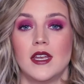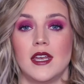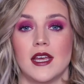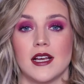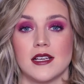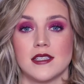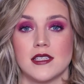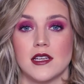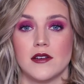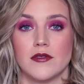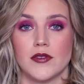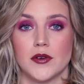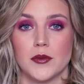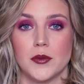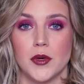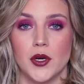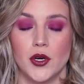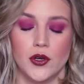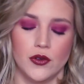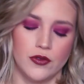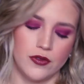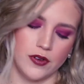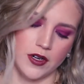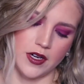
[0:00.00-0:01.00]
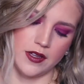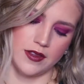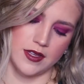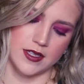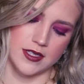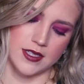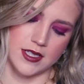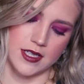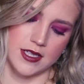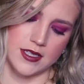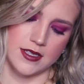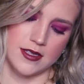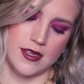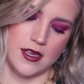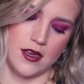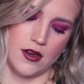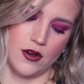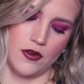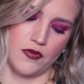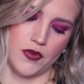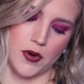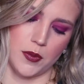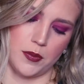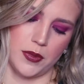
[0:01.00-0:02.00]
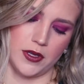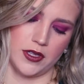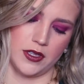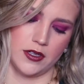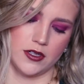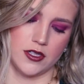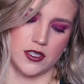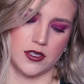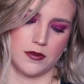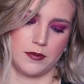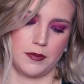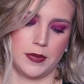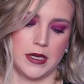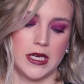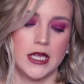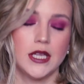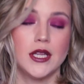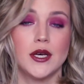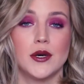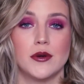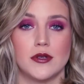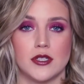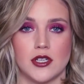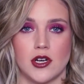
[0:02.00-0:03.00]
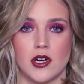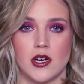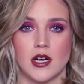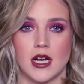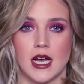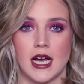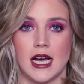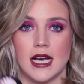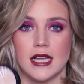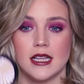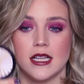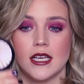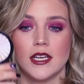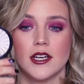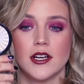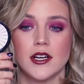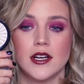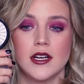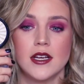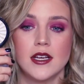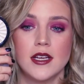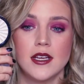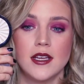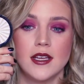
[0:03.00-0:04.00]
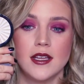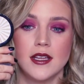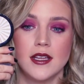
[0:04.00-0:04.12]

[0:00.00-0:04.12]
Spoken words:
Next up from Ofra, this is the Ofra Pillow Talk highlighter.